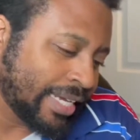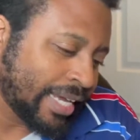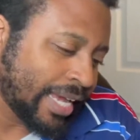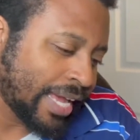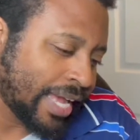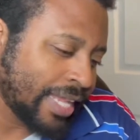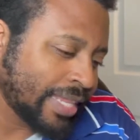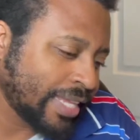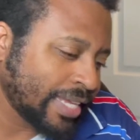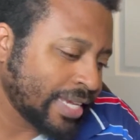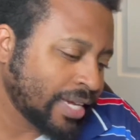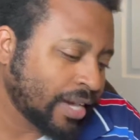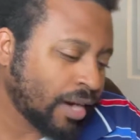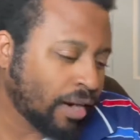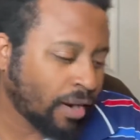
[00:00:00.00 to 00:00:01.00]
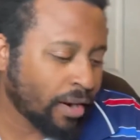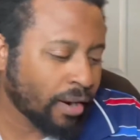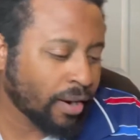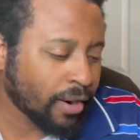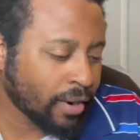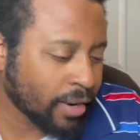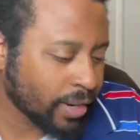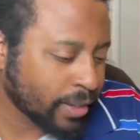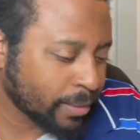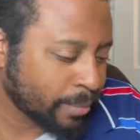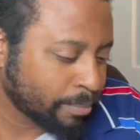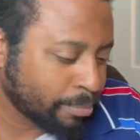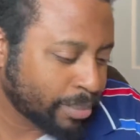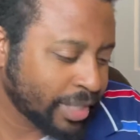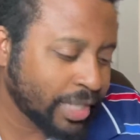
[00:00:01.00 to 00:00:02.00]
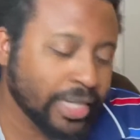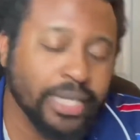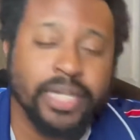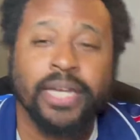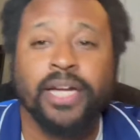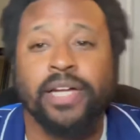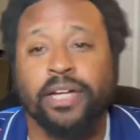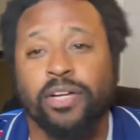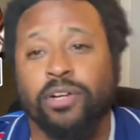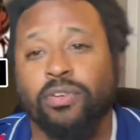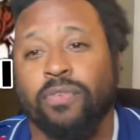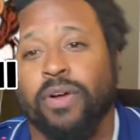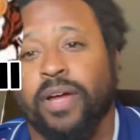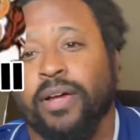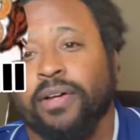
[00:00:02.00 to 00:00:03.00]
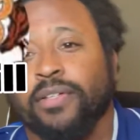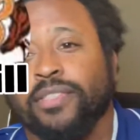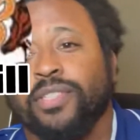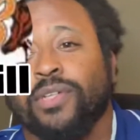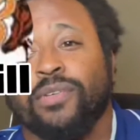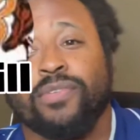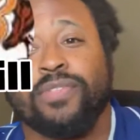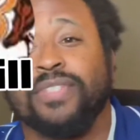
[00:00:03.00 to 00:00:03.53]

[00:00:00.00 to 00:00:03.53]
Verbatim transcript: and the R.B. Grill. So it